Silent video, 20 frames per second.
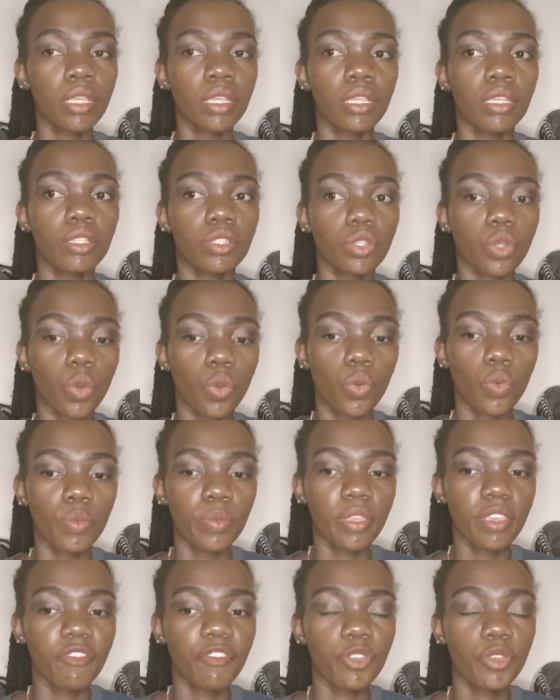So
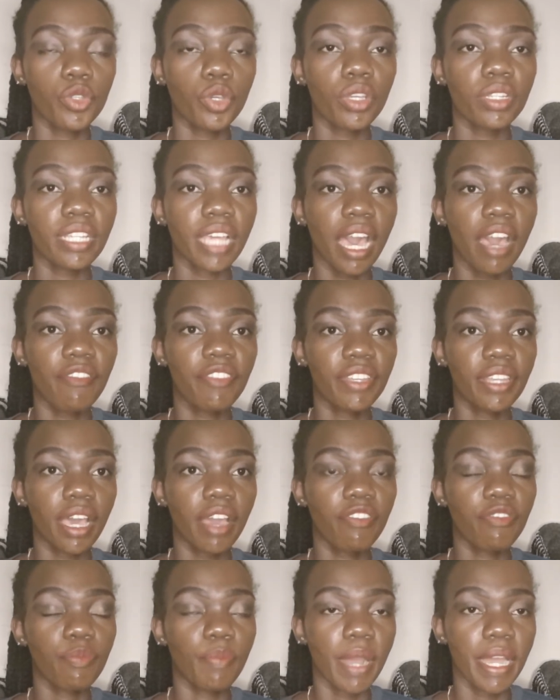if you don't have
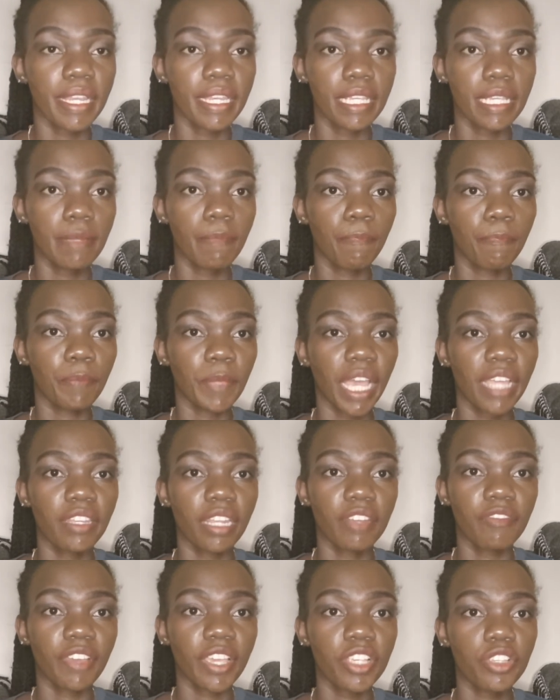enough money, I'd
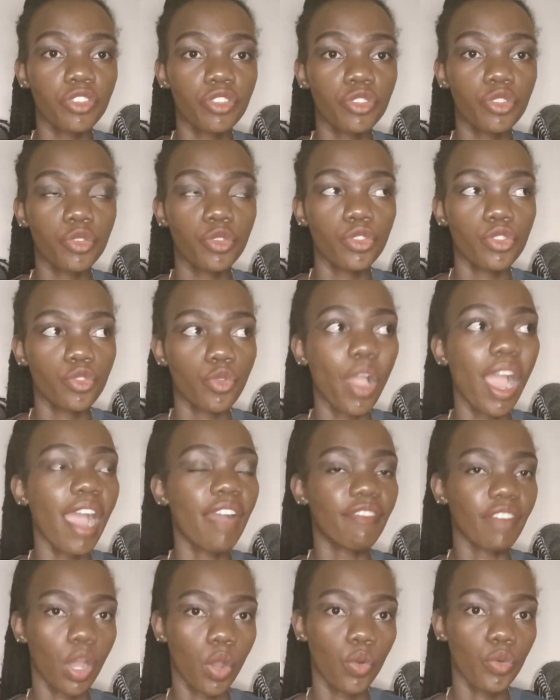advise you have
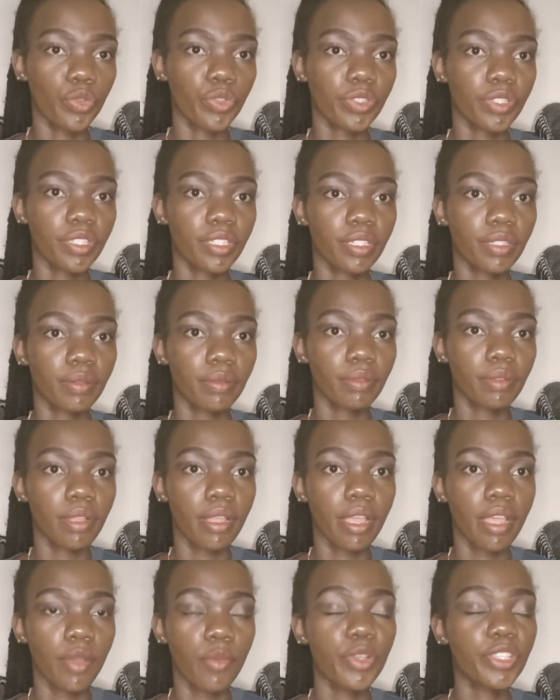a host,
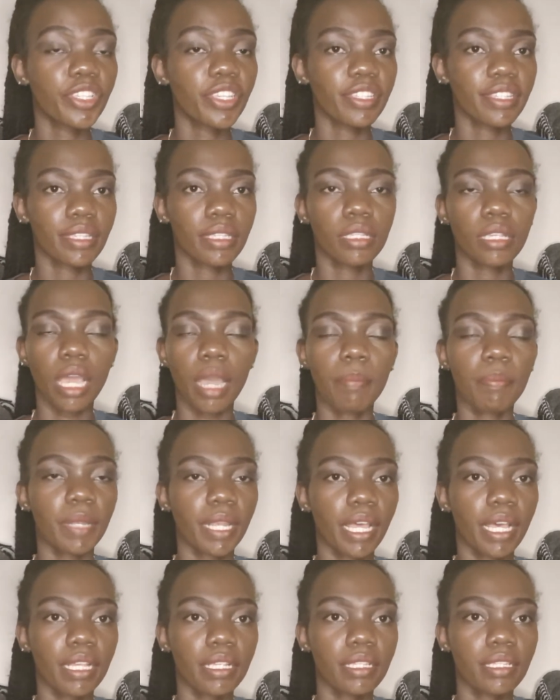which is a
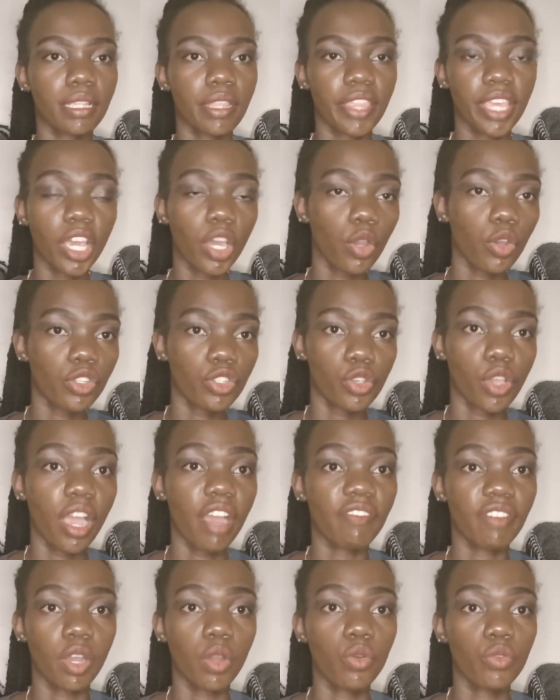plus. Thank God you have
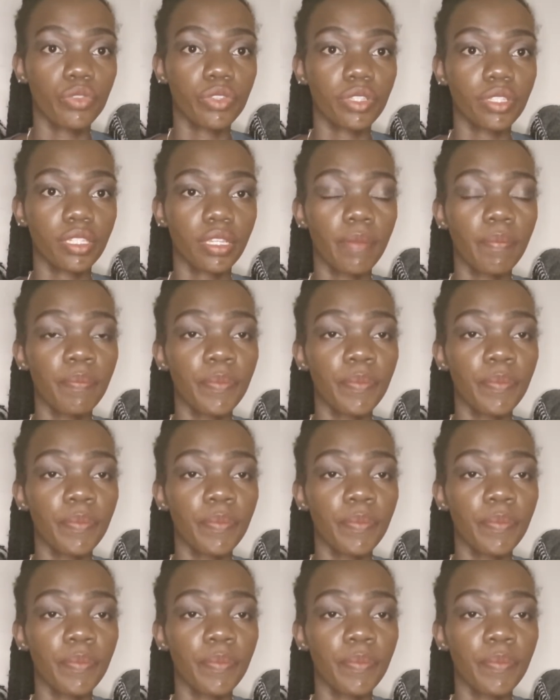a host.